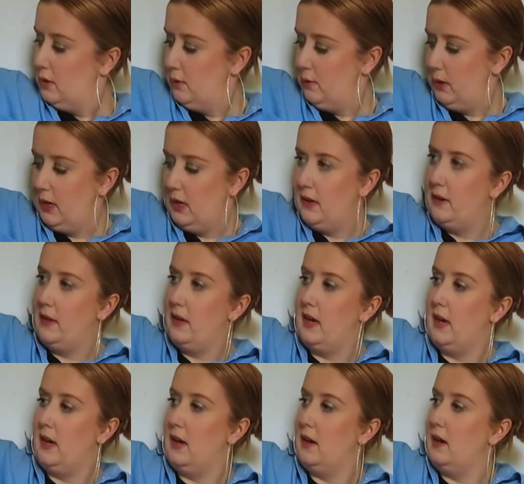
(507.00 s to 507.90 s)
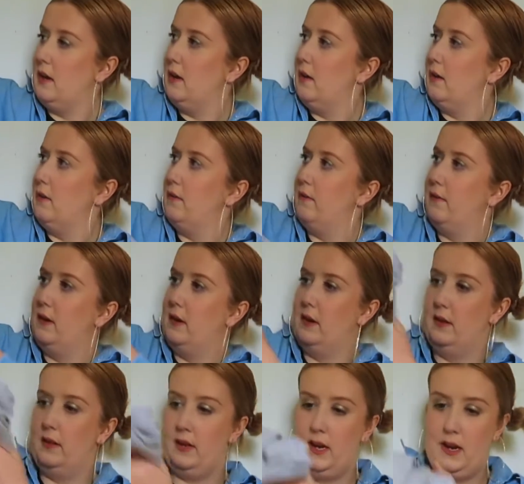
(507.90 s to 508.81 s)
where do they have?
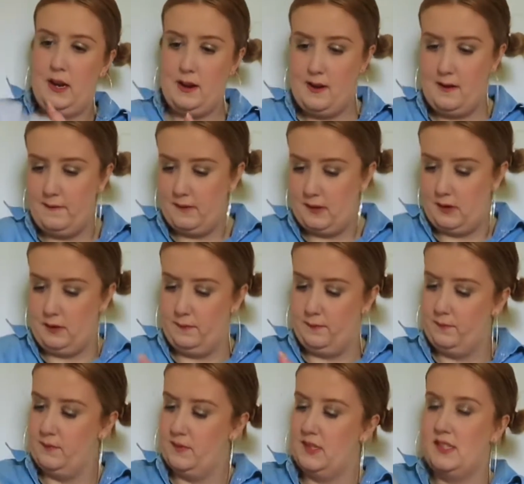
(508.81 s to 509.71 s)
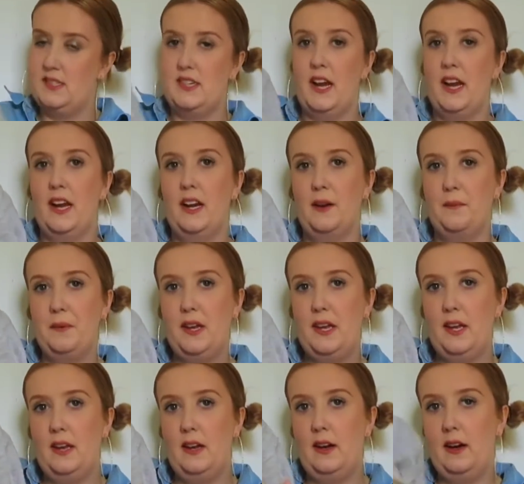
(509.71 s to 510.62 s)
They have stain up
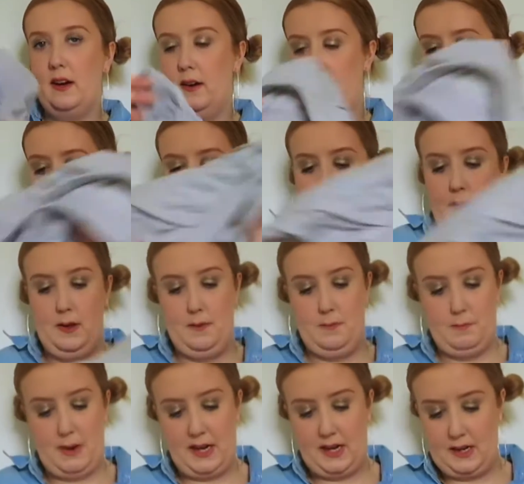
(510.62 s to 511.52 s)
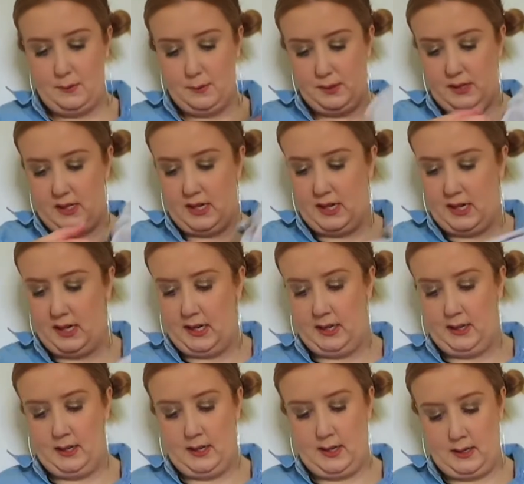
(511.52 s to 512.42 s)
here, makeup
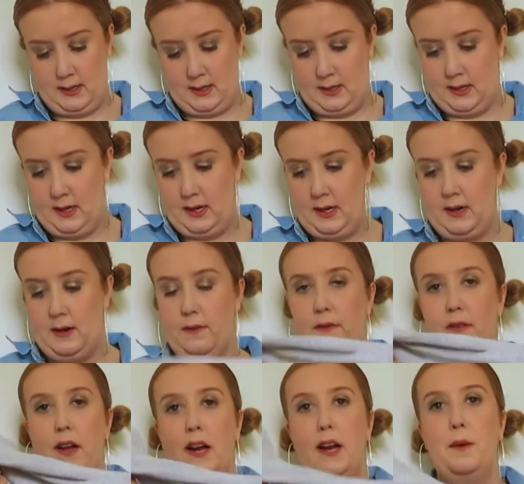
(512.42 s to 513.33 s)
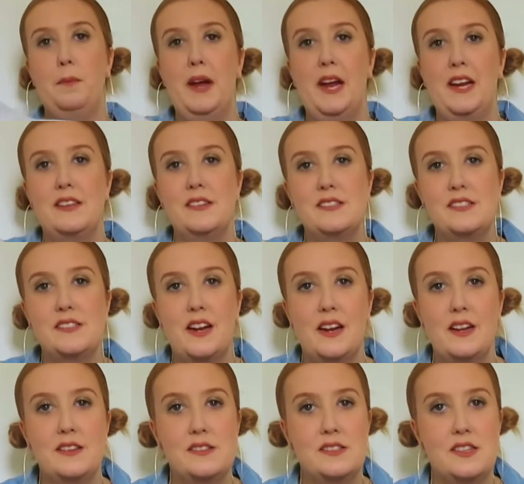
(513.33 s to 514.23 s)
stain, and then they have like paint
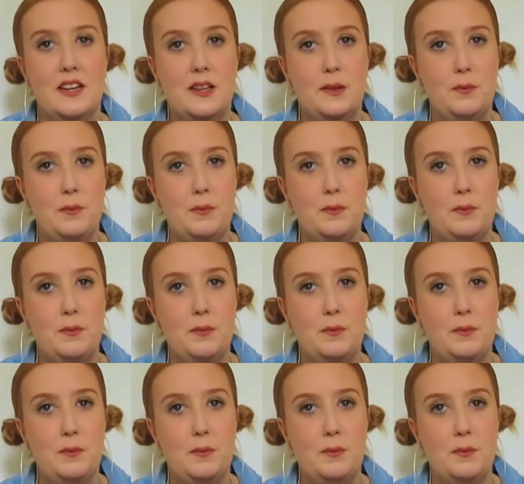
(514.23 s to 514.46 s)
stains down the